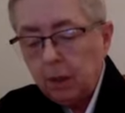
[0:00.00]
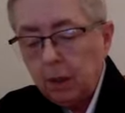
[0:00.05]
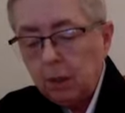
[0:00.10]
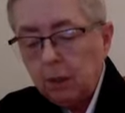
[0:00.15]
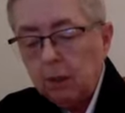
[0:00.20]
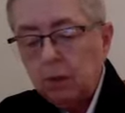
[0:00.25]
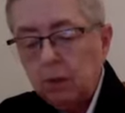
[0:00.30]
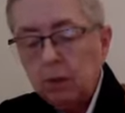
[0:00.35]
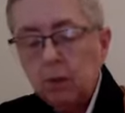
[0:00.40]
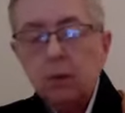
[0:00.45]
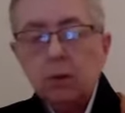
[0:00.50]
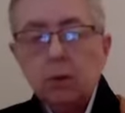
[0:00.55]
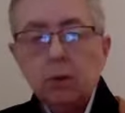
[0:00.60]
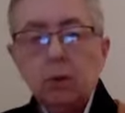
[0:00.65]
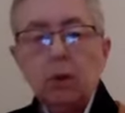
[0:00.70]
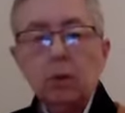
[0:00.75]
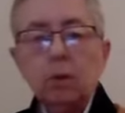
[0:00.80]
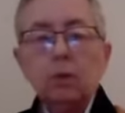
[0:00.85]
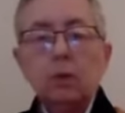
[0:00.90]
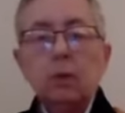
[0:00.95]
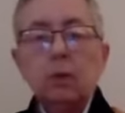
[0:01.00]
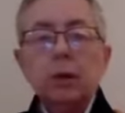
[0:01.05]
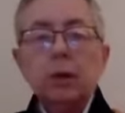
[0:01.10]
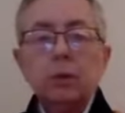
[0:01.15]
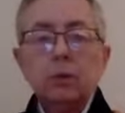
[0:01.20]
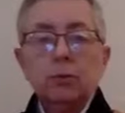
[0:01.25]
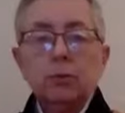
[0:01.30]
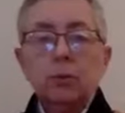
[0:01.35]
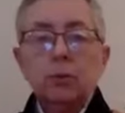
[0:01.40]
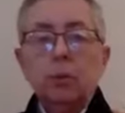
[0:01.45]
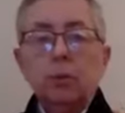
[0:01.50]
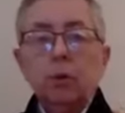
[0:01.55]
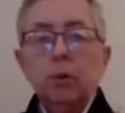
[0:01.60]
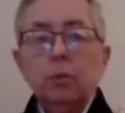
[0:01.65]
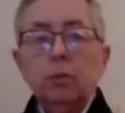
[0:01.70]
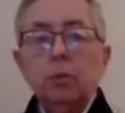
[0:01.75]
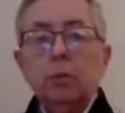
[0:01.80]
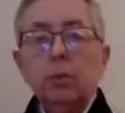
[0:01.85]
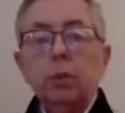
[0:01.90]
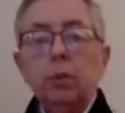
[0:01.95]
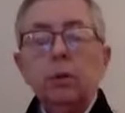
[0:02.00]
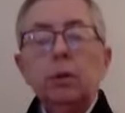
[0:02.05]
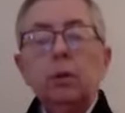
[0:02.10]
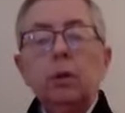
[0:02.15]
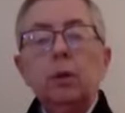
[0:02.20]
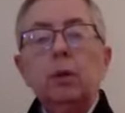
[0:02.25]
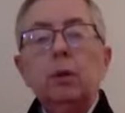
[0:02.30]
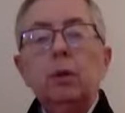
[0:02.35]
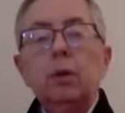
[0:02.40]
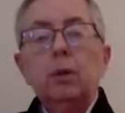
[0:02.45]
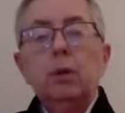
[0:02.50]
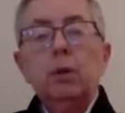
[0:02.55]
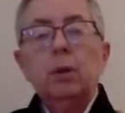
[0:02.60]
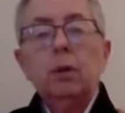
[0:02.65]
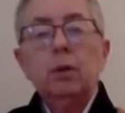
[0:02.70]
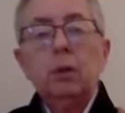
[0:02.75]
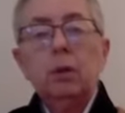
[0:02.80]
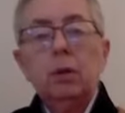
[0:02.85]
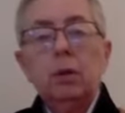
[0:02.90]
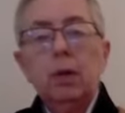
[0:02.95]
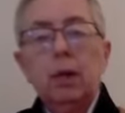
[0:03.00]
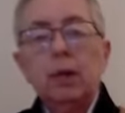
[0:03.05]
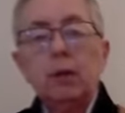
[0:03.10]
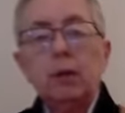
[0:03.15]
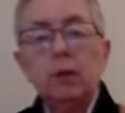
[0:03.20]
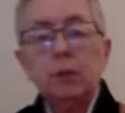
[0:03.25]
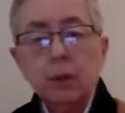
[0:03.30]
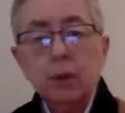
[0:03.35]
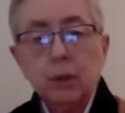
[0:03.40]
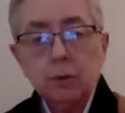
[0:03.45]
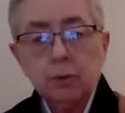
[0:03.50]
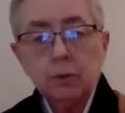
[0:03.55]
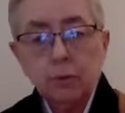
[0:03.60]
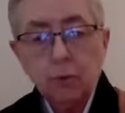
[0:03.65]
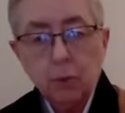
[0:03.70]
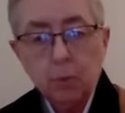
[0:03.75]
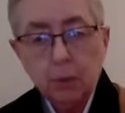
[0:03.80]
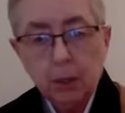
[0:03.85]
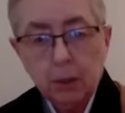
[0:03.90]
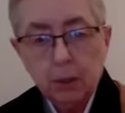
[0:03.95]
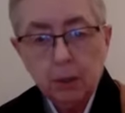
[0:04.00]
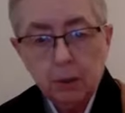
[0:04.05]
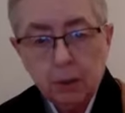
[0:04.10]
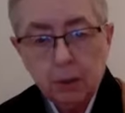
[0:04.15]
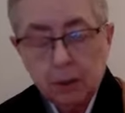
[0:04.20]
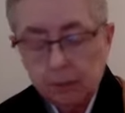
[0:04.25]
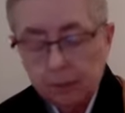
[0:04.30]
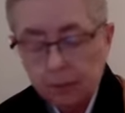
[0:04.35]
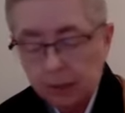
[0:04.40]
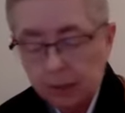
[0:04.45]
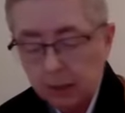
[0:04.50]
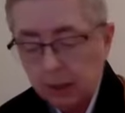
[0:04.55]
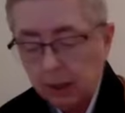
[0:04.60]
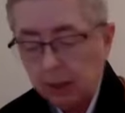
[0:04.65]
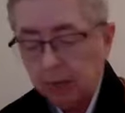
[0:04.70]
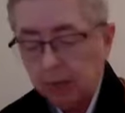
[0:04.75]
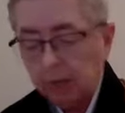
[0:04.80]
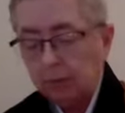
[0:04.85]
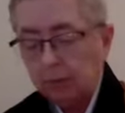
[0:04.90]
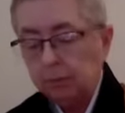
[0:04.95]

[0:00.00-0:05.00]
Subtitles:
This is transformed and transforming life and death.